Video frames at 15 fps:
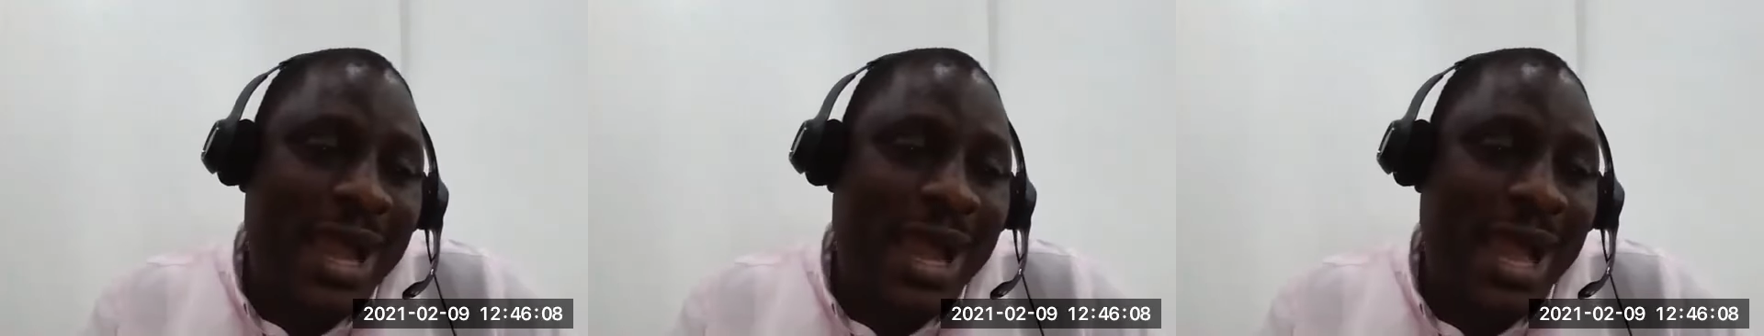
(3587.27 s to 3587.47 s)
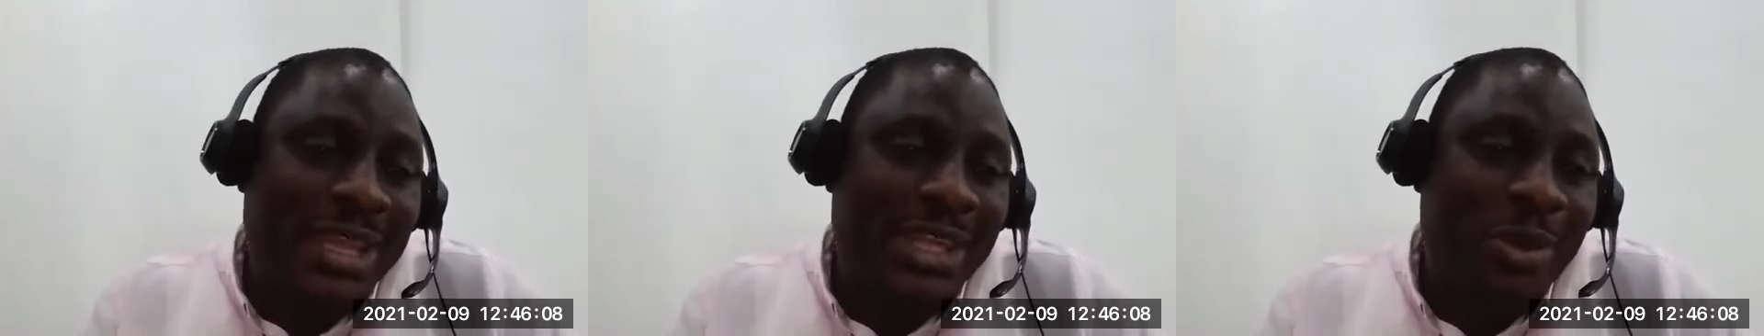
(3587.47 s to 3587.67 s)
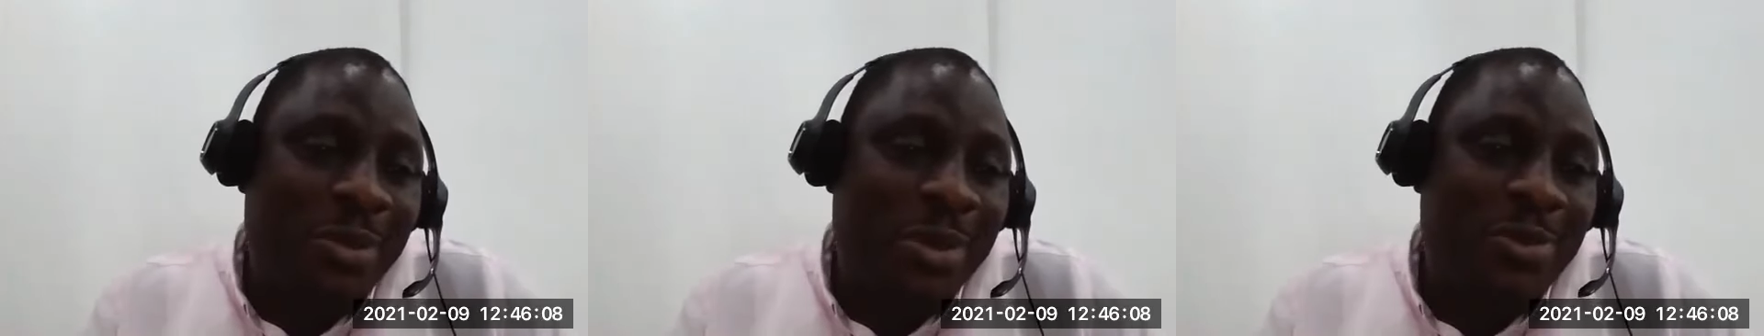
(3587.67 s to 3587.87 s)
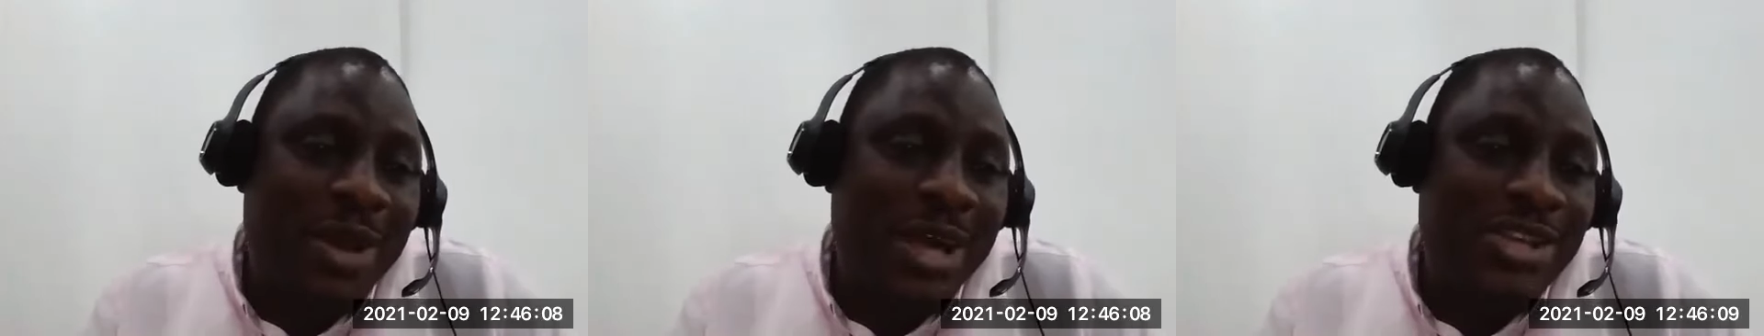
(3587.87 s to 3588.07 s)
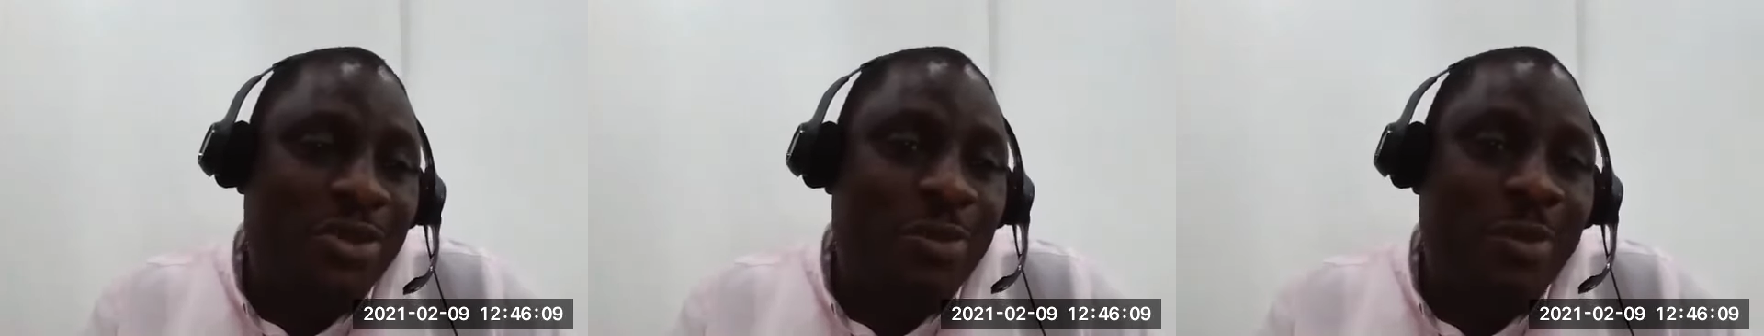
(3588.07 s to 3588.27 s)
I tell people
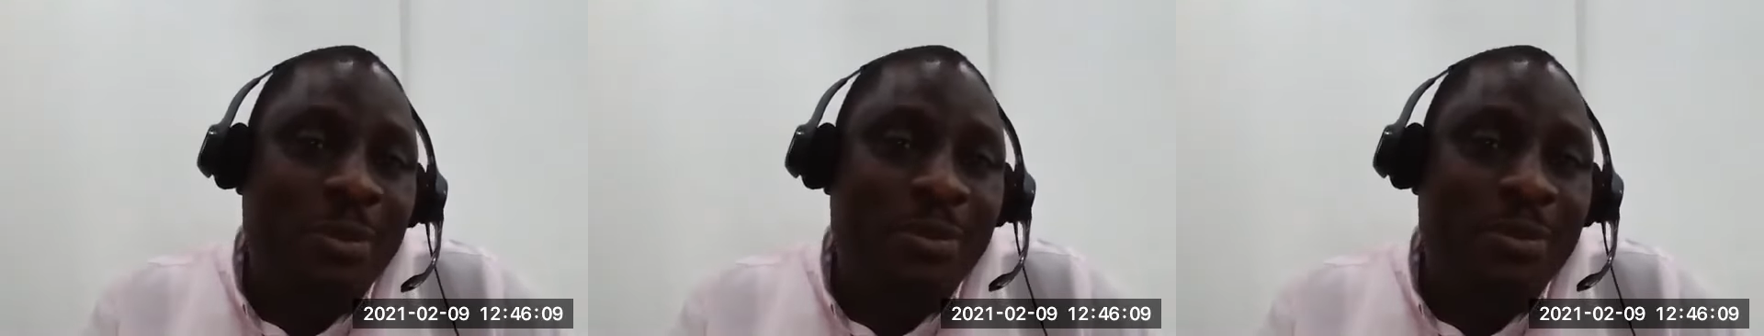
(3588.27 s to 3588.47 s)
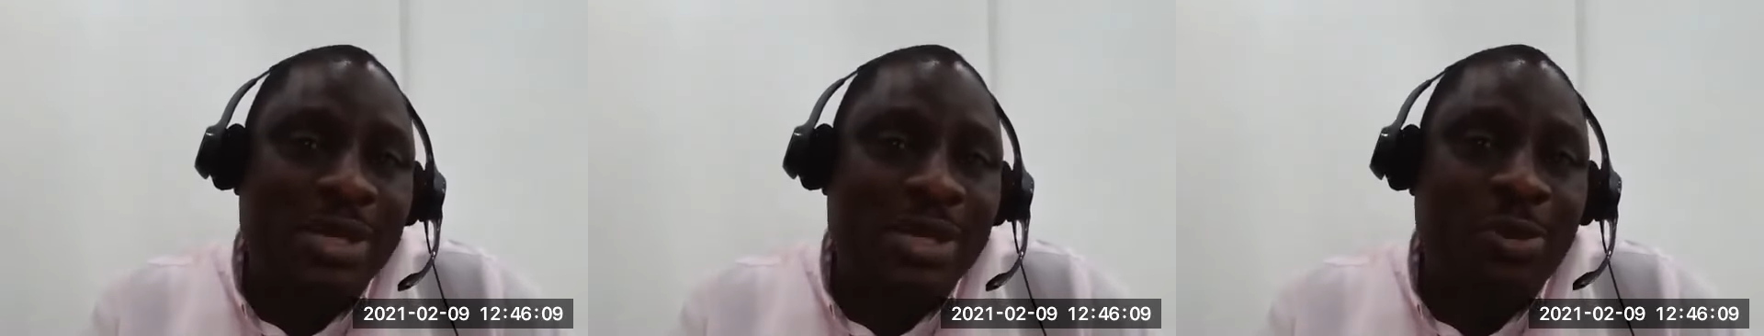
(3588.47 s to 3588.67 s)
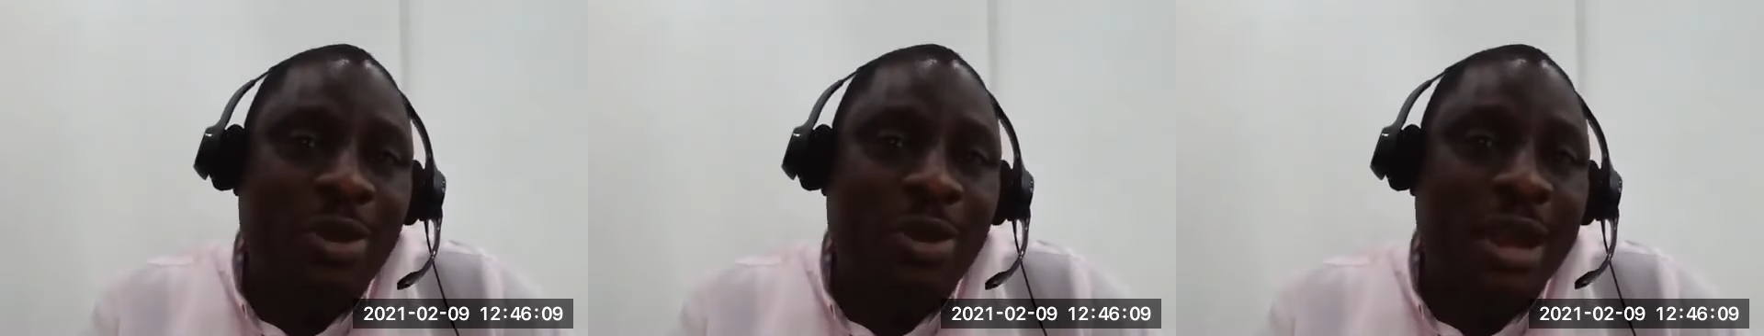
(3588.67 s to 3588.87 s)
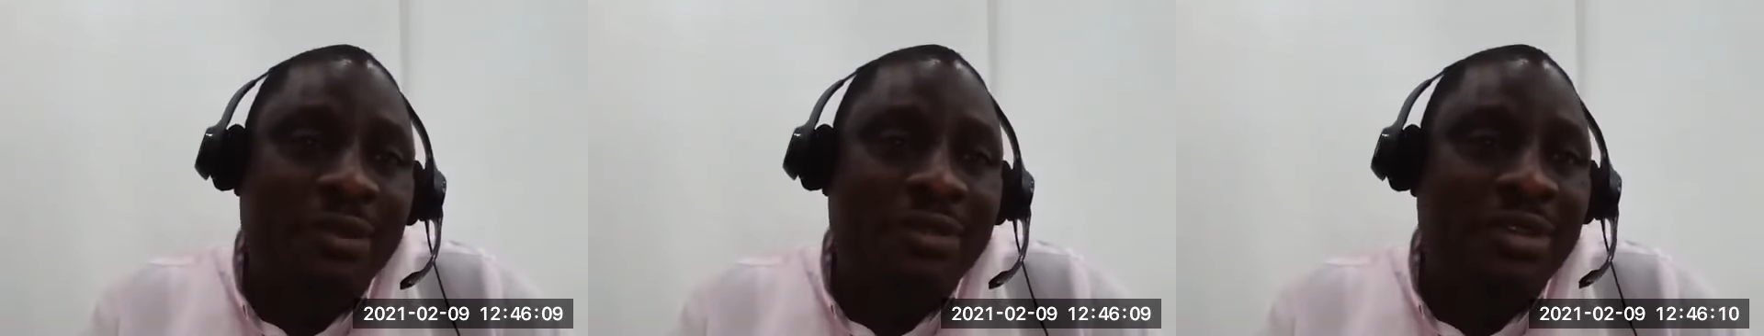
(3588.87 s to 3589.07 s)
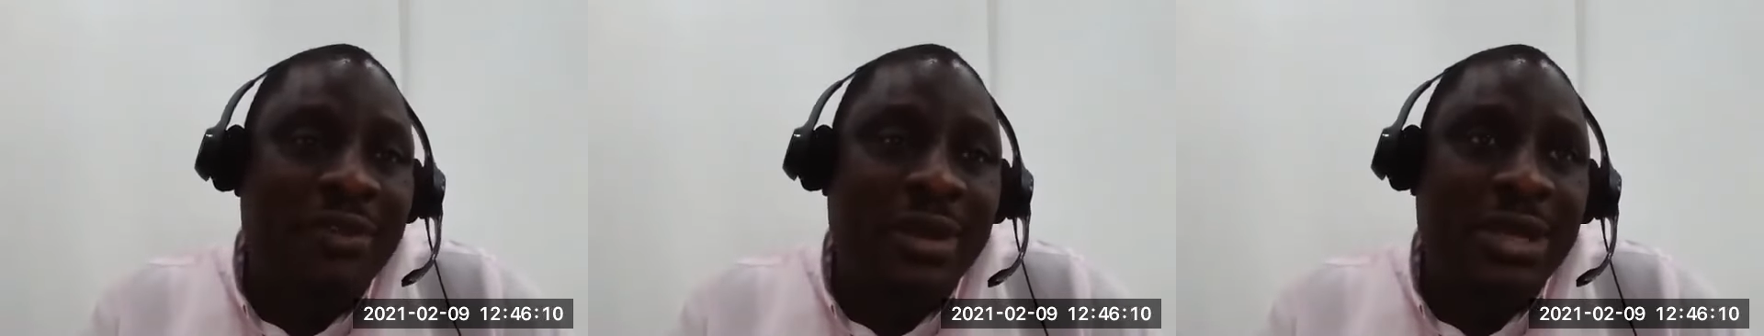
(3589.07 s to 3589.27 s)
as human beings, we all have
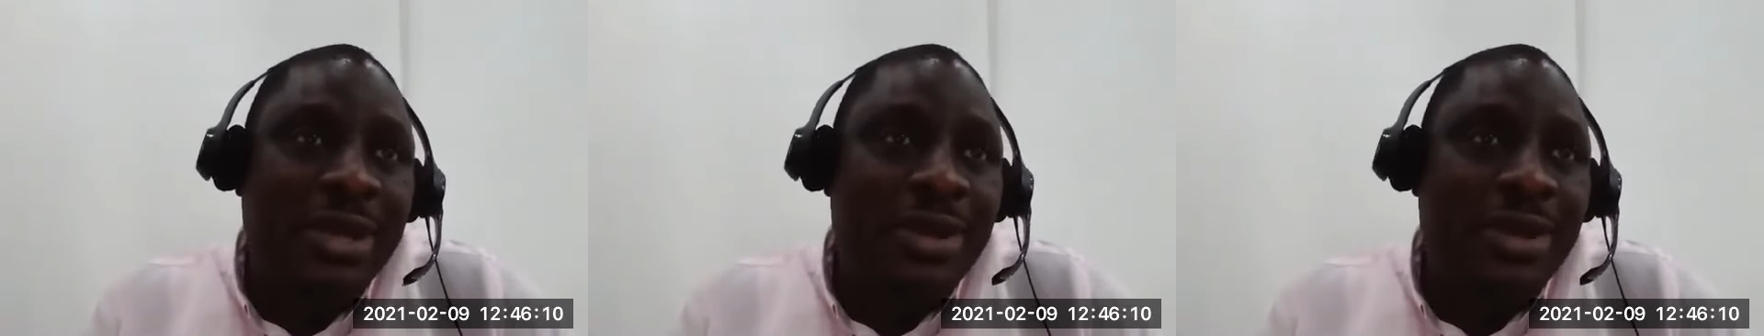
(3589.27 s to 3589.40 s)
different